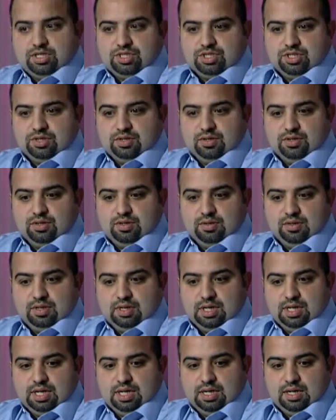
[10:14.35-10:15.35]
sure
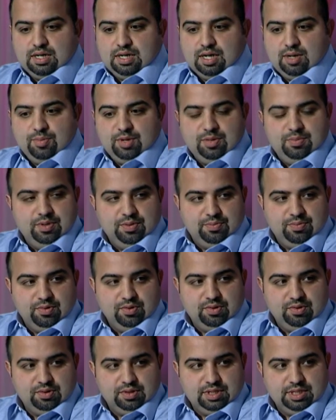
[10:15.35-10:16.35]
uh, how many
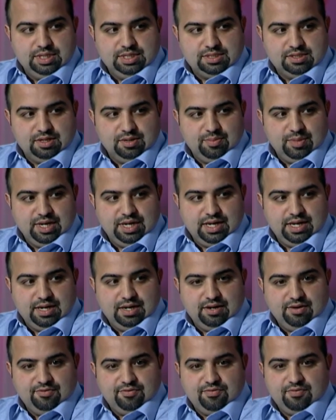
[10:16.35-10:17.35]
people Nissan may
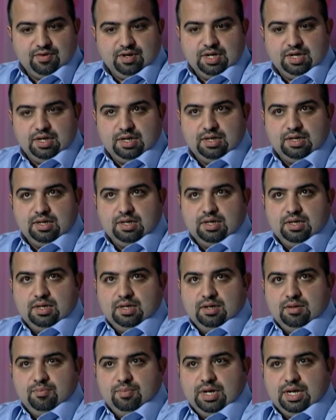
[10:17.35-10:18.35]
have, uh,
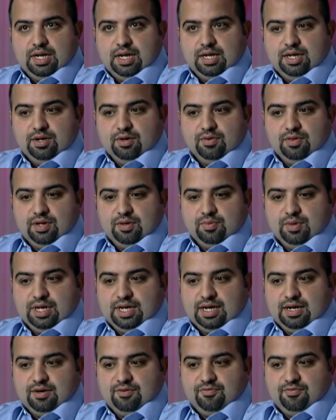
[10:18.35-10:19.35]
but I know that we
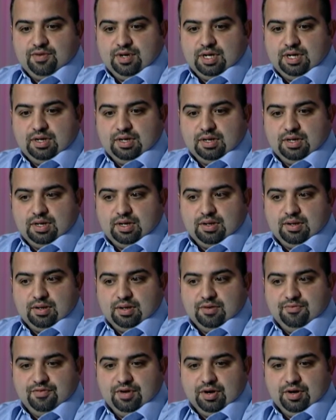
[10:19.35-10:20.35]
have uh, uh,
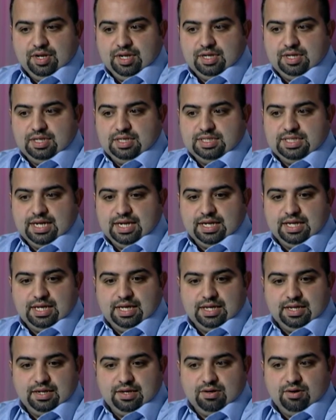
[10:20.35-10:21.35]
a very
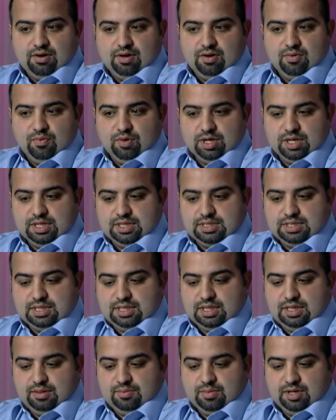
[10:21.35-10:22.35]
dedicated, hardworking
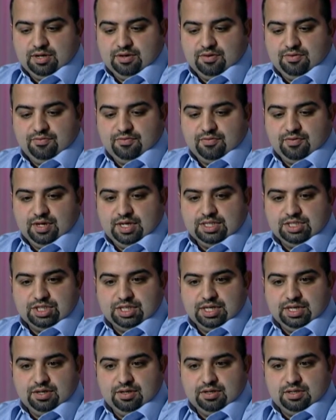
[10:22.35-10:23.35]
team of
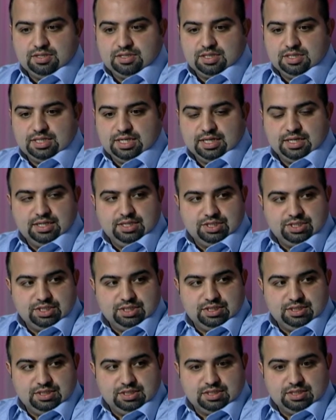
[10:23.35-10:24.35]
engineers and
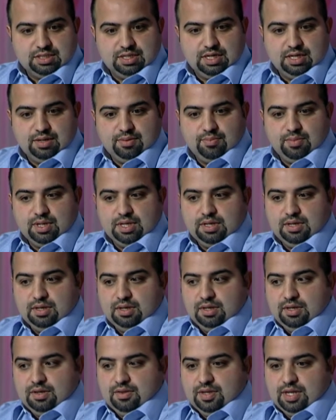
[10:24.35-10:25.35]
technicians um,
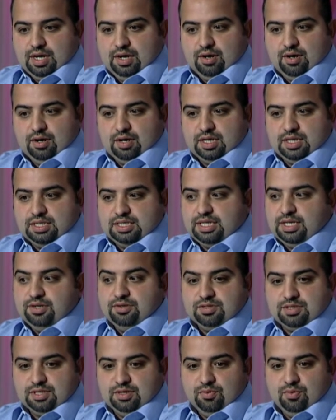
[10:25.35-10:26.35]
that are
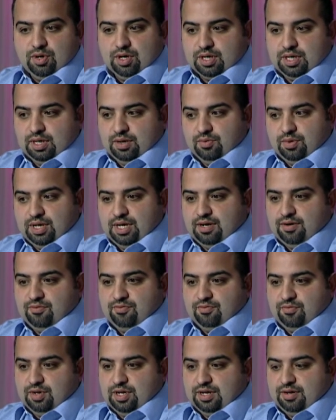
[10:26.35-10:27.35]
continuously working. We
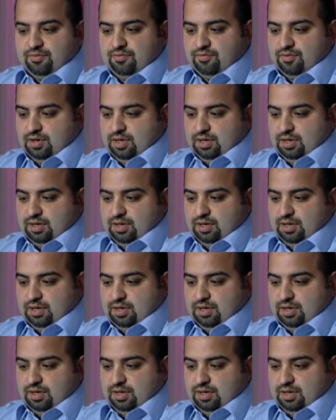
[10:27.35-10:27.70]
have we have